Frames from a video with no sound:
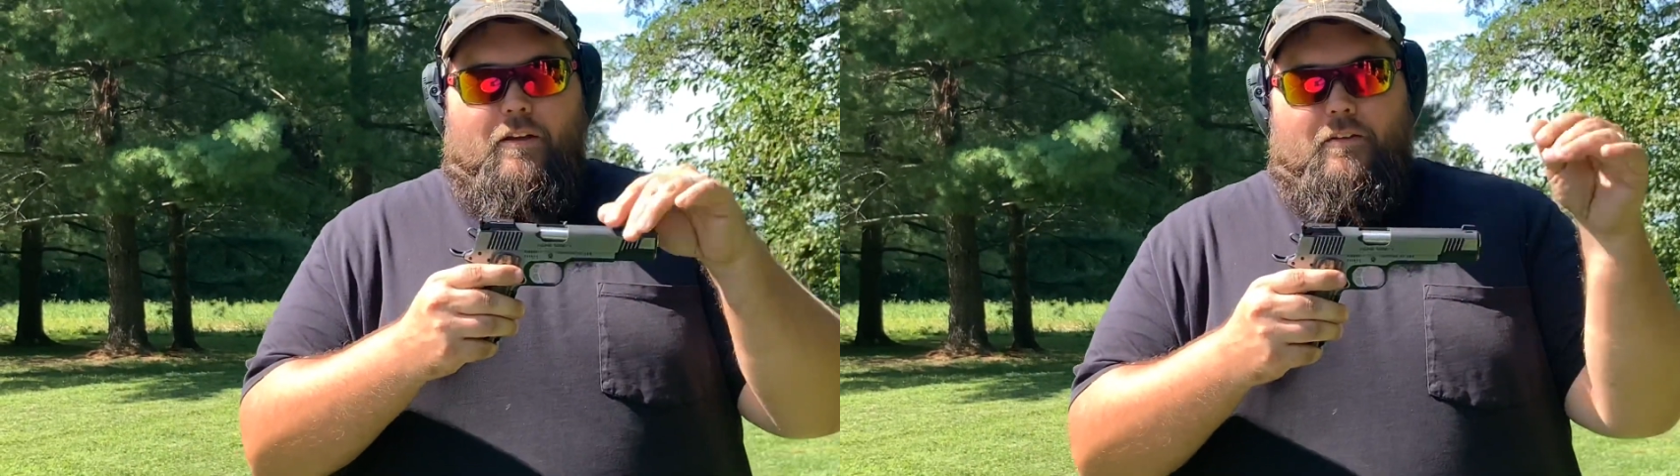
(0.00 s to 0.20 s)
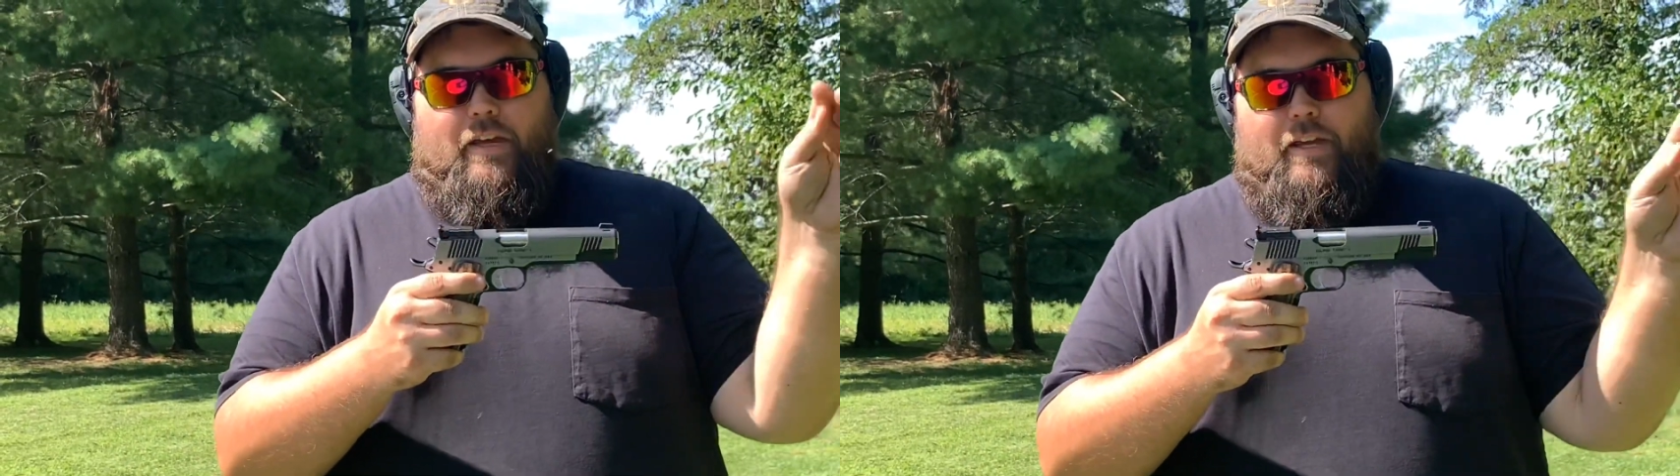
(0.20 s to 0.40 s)

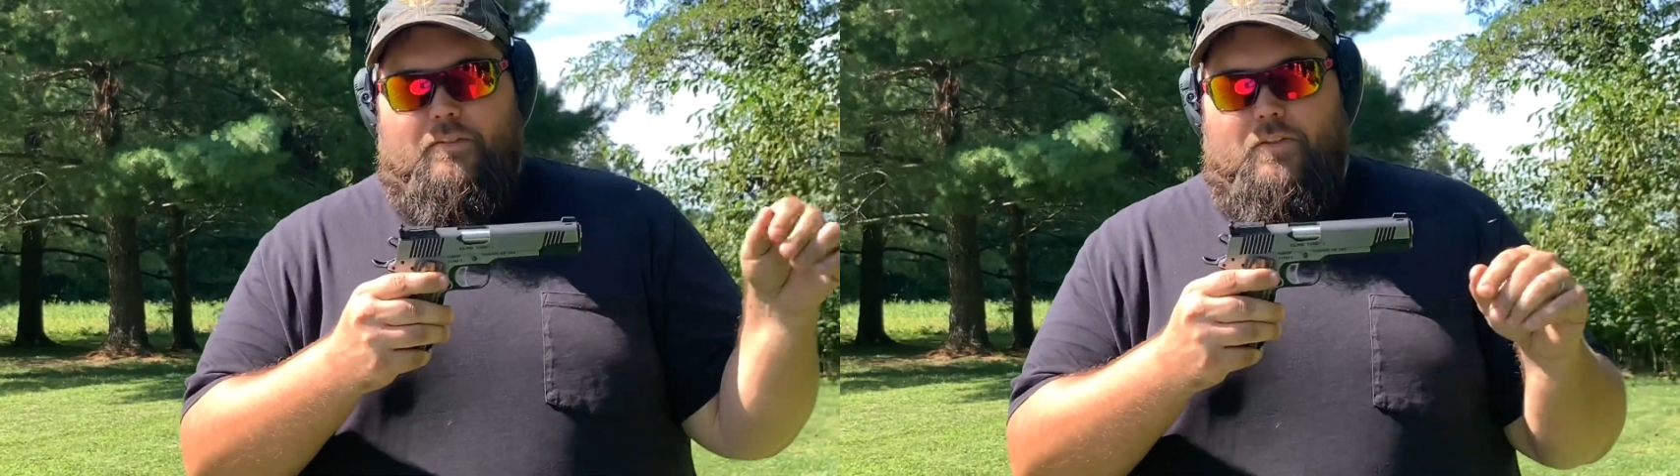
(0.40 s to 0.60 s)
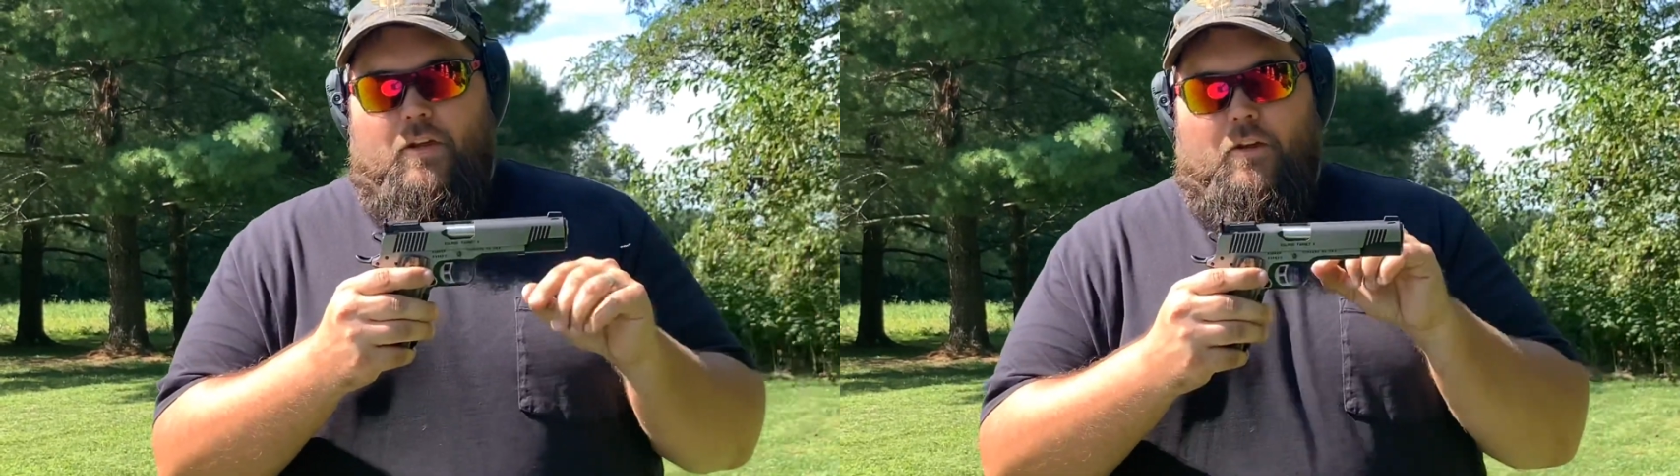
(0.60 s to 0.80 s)
Okay,
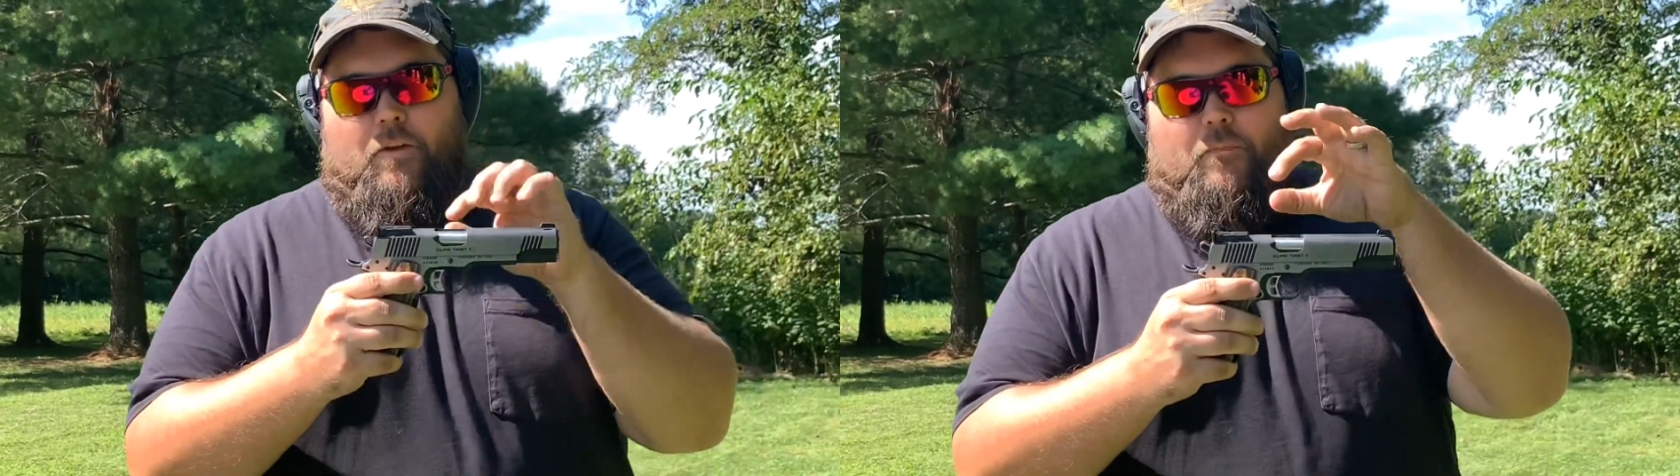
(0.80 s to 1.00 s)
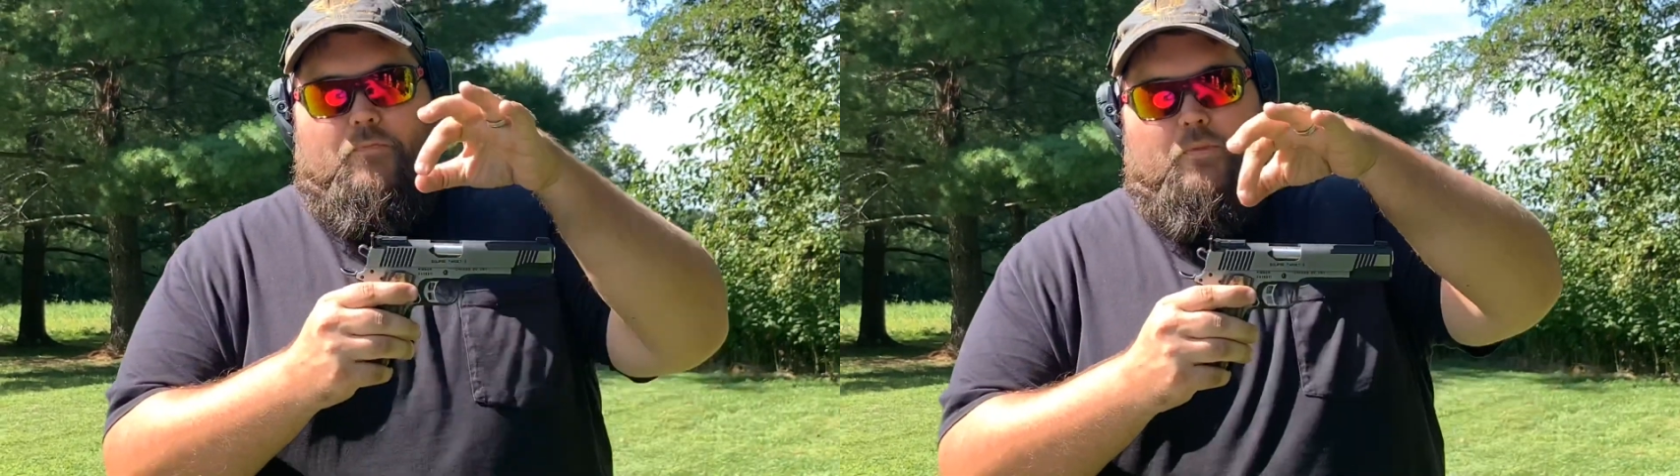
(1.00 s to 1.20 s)

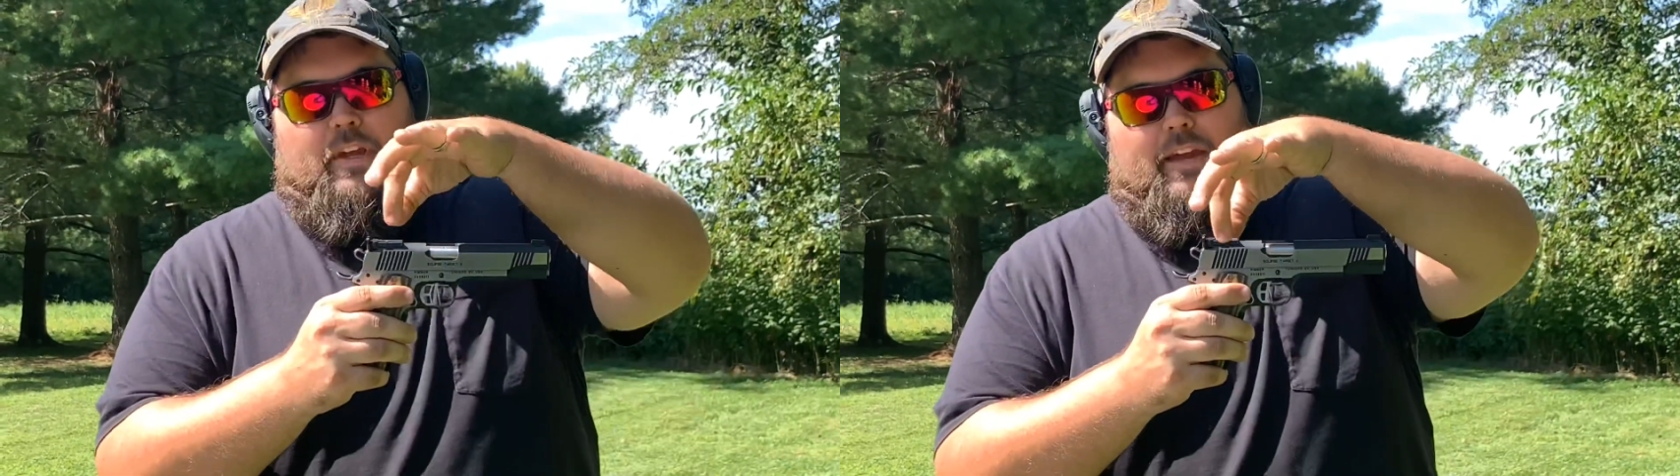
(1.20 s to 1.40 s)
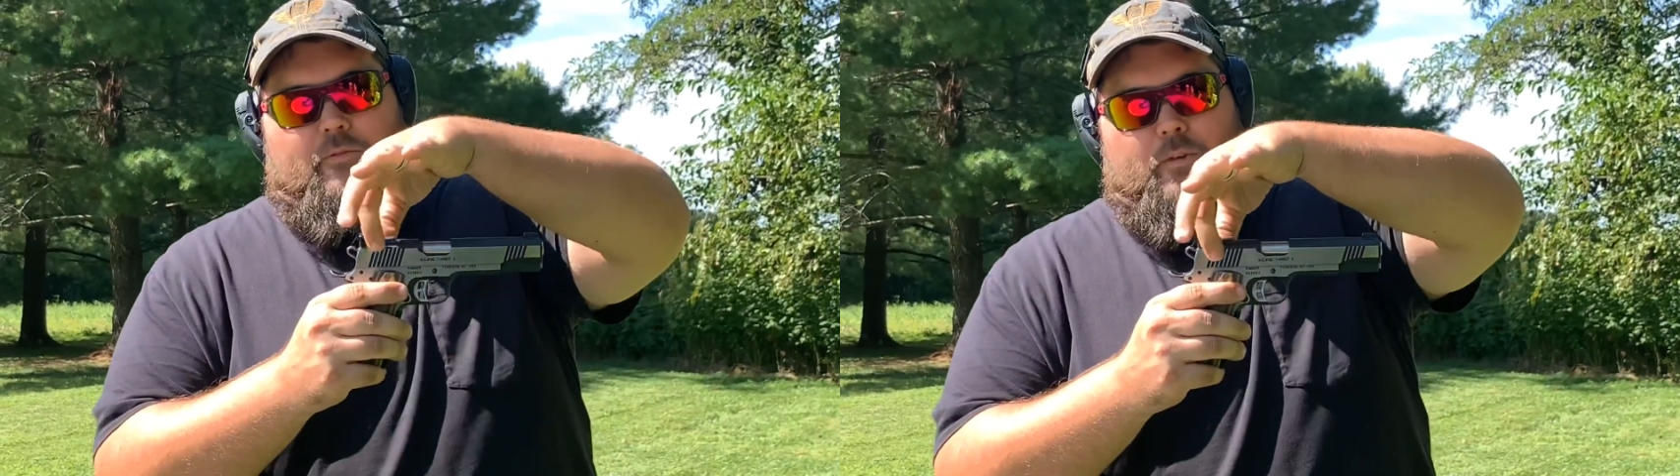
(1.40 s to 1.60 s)
so we have